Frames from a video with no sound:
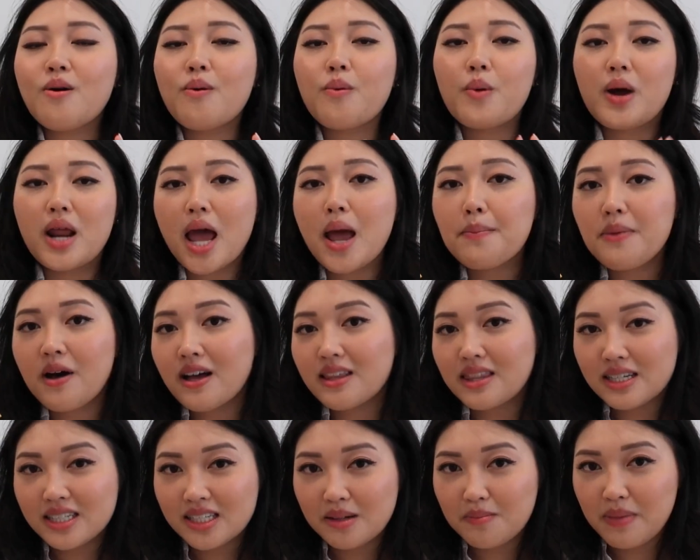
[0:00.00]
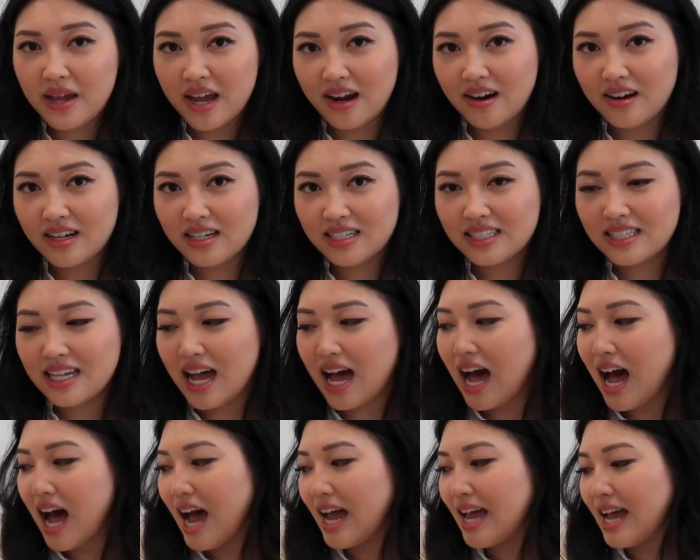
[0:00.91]
when I bought this in Paris,
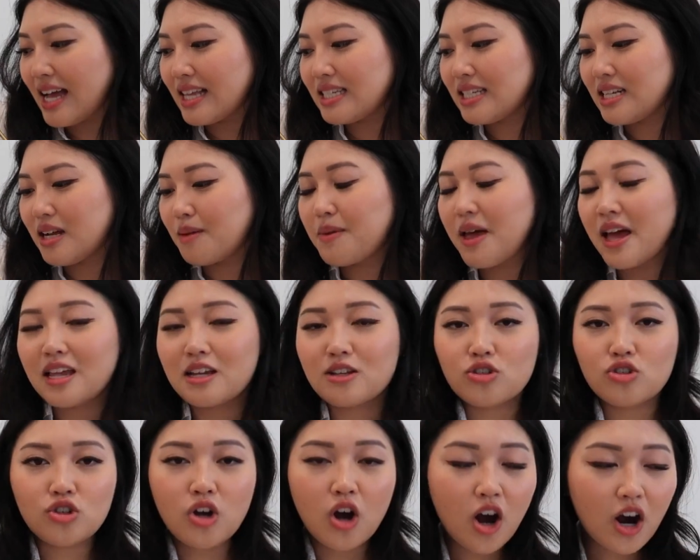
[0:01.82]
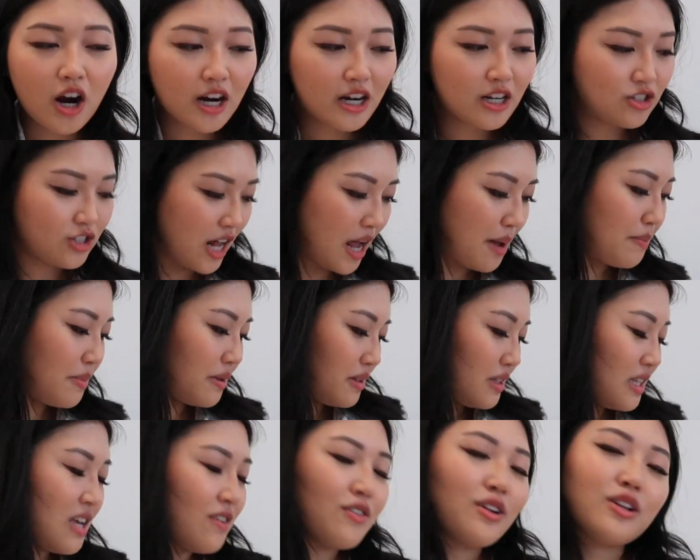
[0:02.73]
I ended up getting charged, I
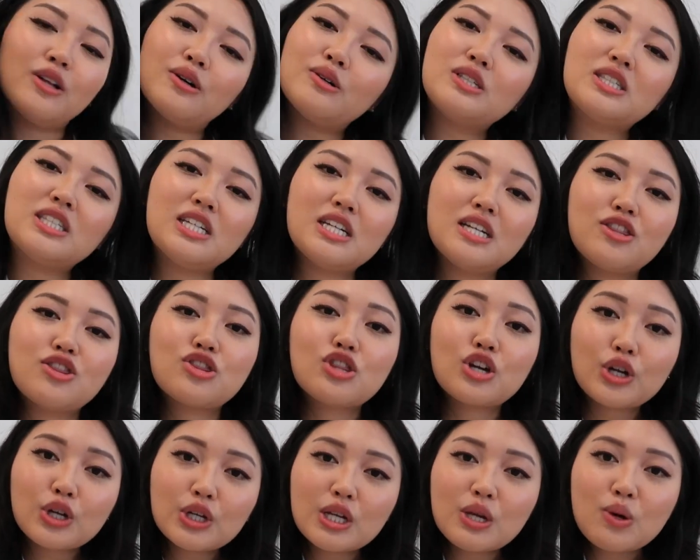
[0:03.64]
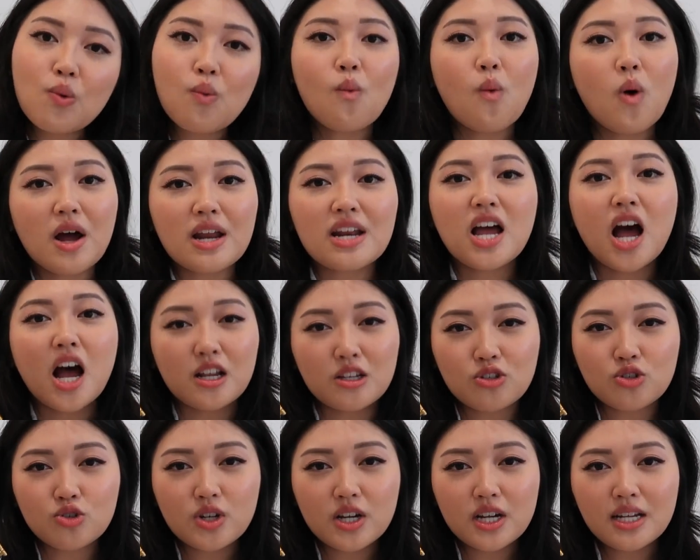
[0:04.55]
believe, close to
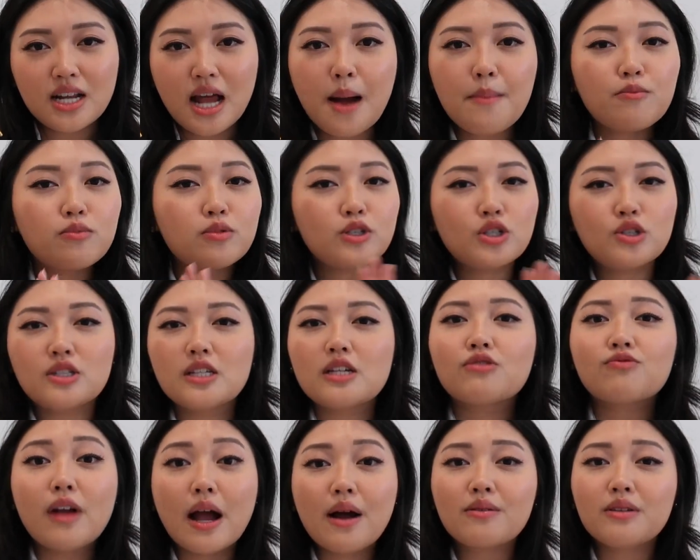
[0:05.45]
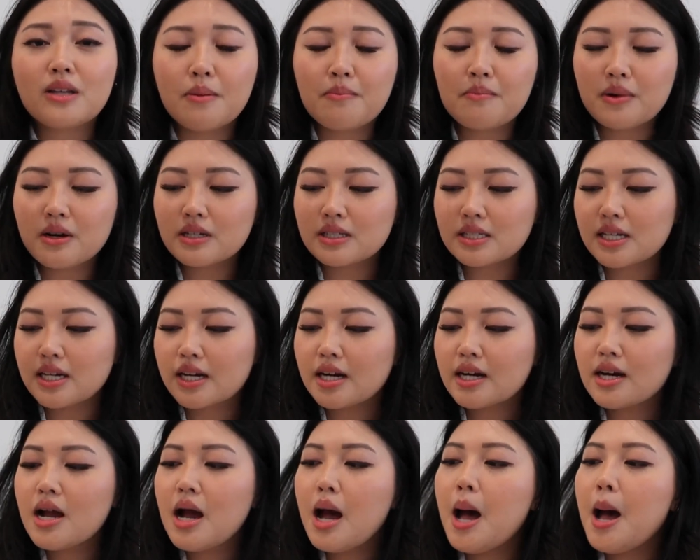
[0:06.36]
3,100. I'm using round numbers
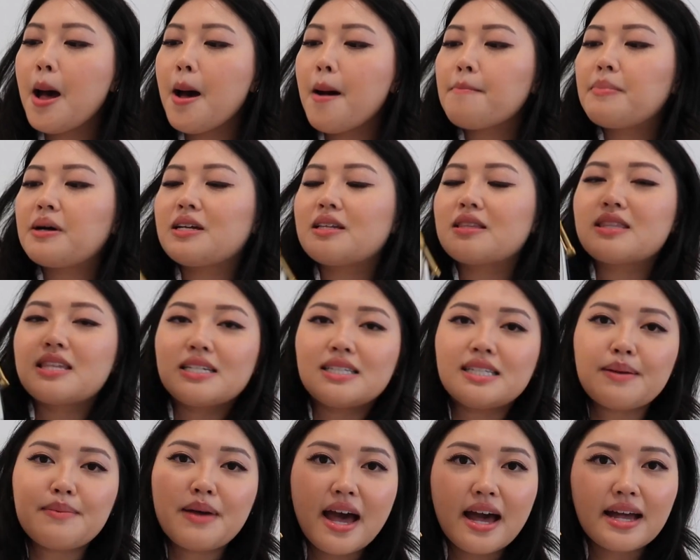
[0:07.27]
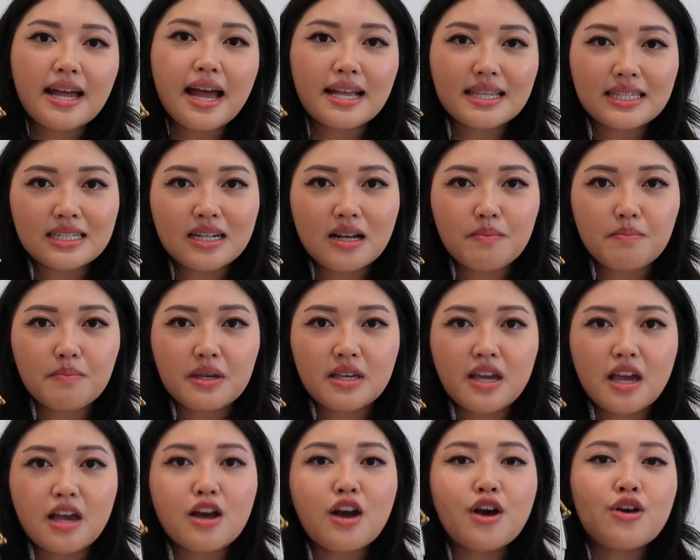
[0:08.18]
here, but this bag ended up
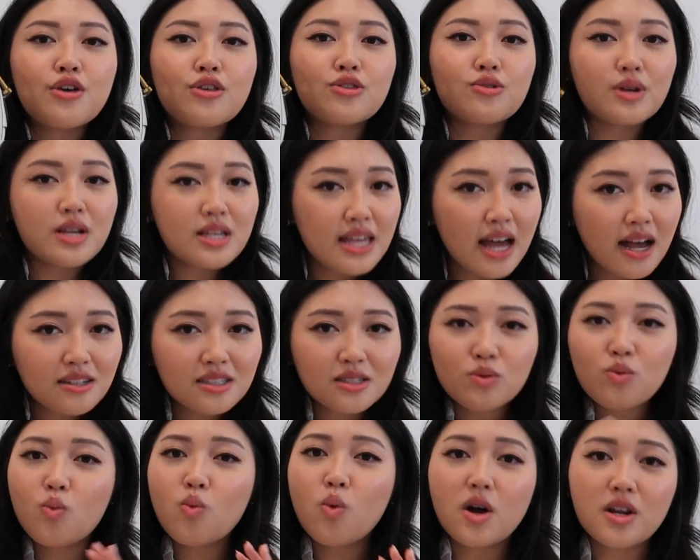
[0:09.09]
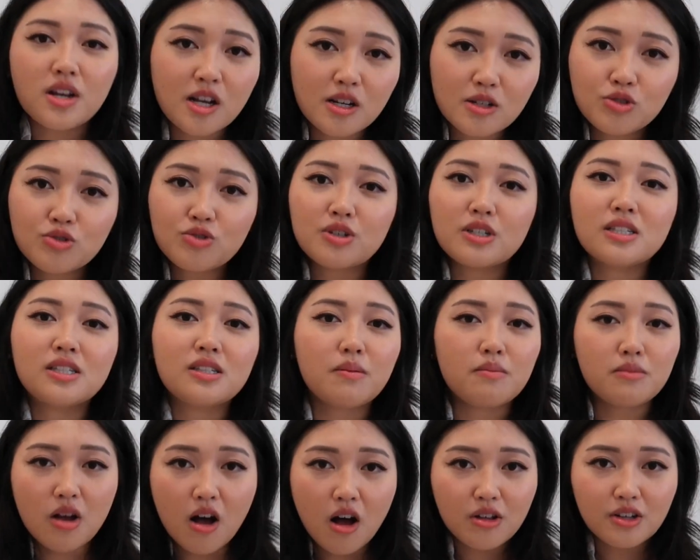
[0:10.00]
being 3,100
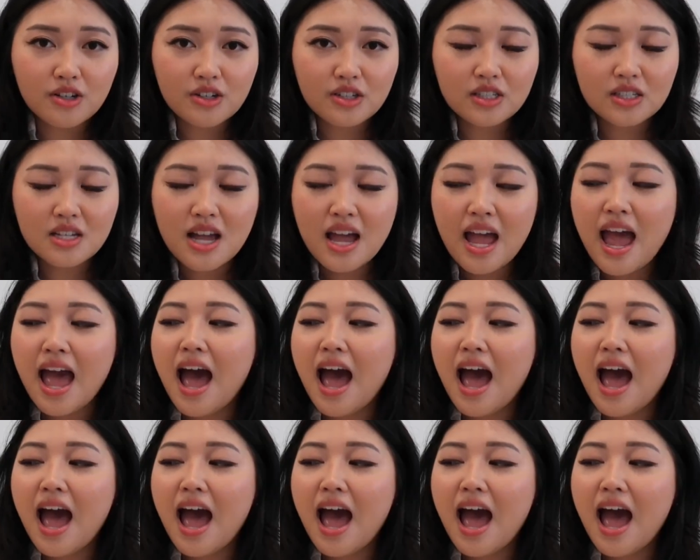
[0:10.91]
some dollars.